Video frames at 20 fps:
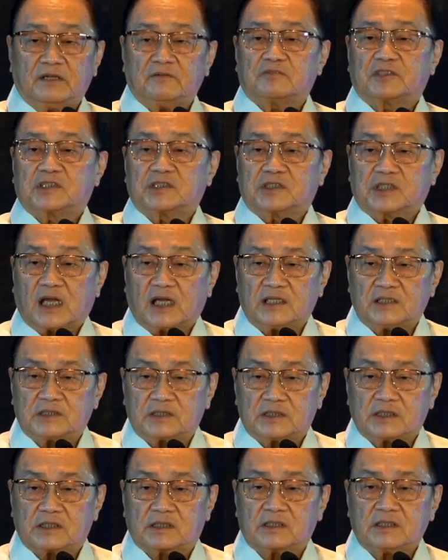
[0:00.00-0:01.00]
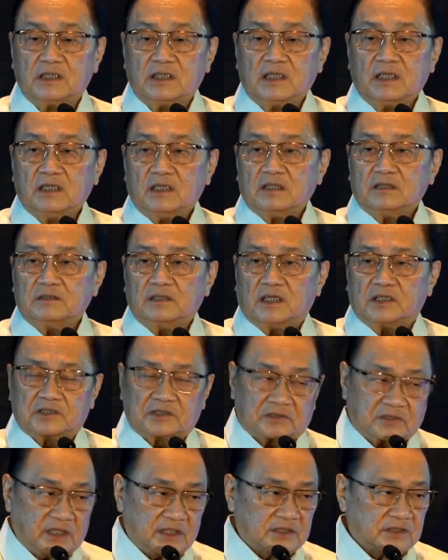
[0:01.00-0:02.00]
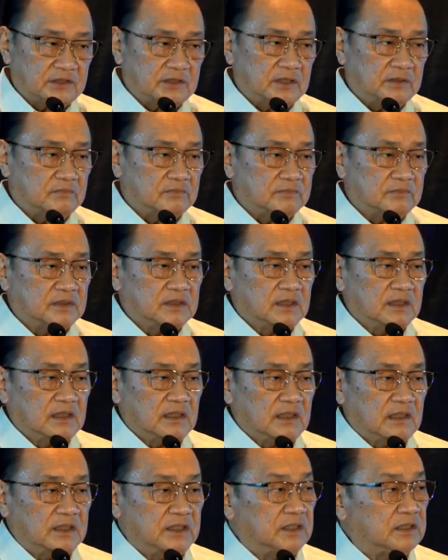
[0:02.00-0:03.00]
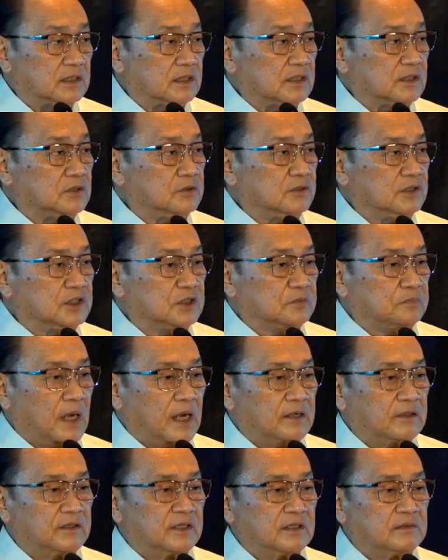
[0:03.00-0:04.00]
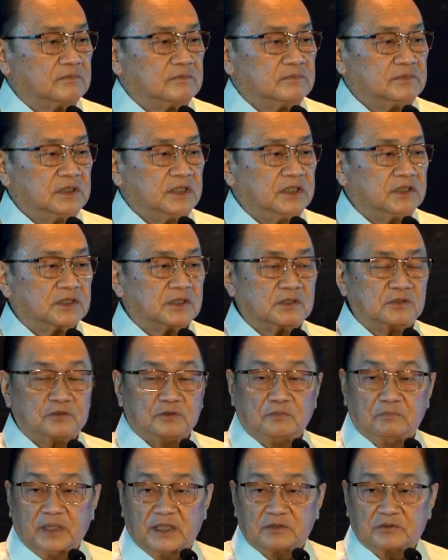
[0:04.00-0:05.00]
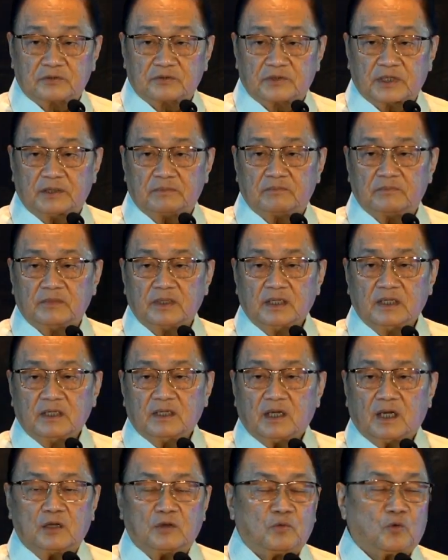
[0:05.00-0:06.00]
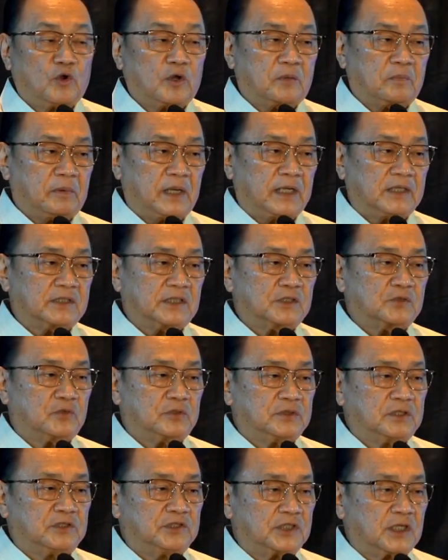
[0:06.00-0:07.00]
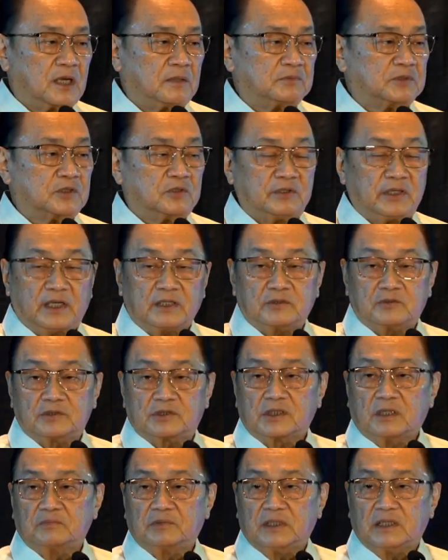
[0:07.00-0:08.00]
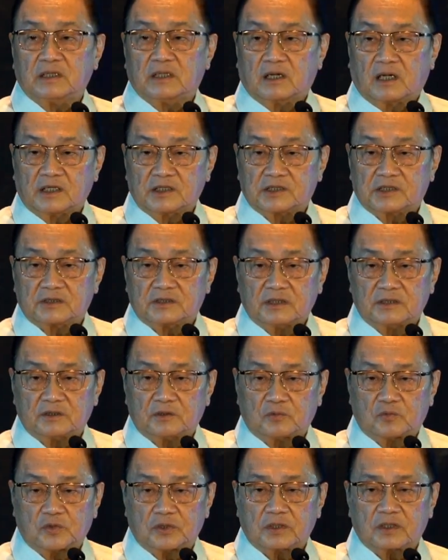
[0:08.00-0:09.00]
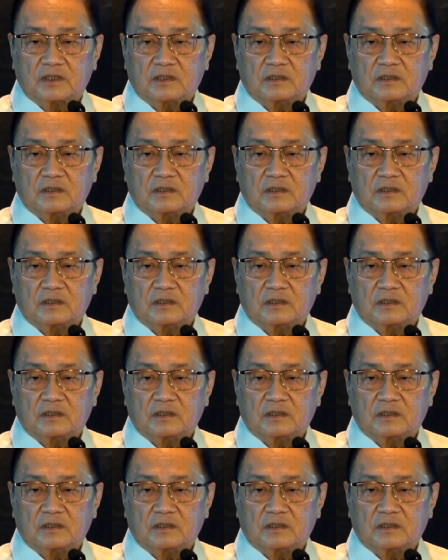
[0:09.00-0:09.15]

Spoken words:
challenges that stretch them, leaders who inspire them, teachers who mentor them, and workplaces where their jobs connect to something larger than their work.